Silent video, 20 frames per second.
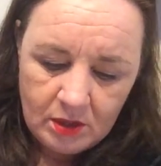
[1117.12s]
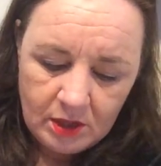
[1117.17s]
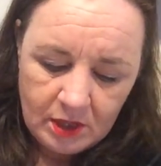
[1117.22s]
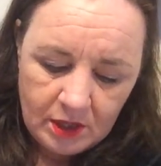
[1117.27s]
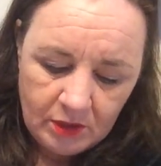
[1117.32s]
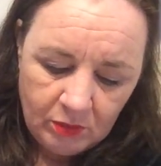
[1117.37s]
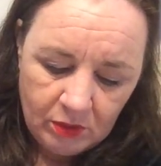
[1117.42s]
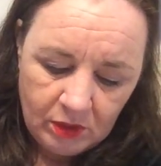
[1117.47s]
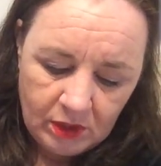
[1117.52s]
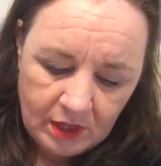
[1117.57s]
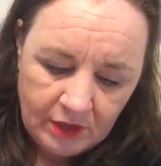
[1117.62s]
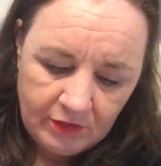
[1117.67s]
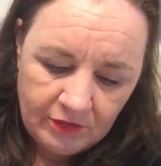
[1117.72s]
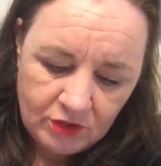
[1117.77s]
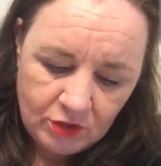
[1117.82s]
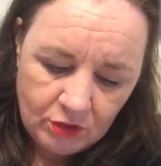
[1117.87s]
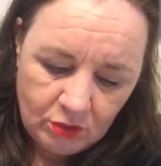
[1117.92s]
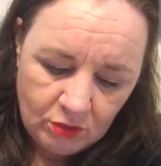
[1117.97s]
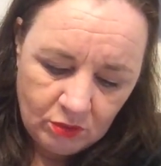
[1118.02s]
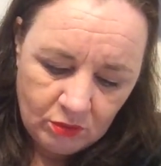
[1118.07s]
I will have
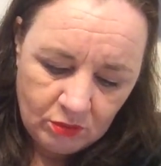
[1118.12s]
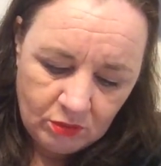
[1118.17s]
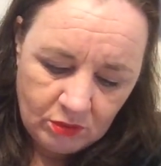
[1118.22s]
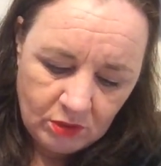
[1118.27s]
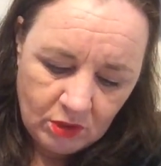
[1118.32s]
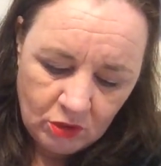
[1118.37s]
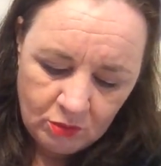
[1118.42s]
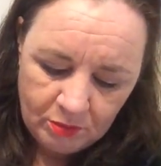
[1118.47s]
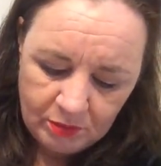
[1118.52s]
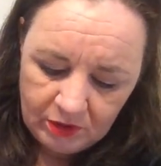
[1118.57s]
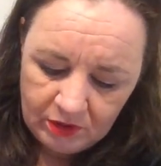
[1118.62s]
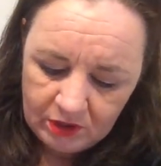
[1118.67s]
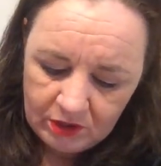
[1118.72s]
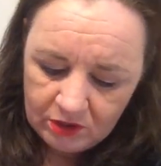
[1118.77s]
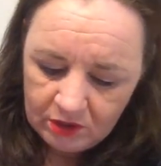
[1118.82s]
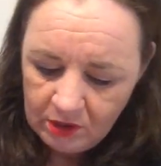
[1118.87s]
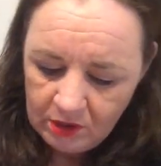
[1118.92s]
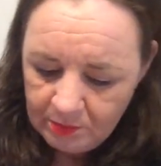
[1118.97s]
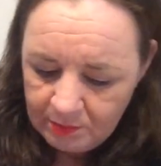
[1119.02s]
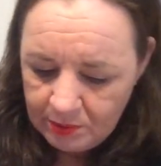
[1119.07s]
to open
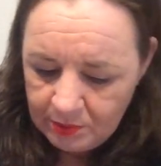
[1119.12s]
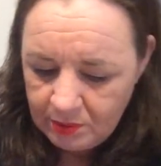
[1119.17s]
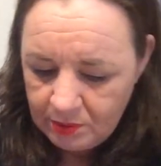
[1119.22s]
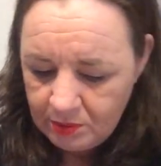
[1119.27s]
this up.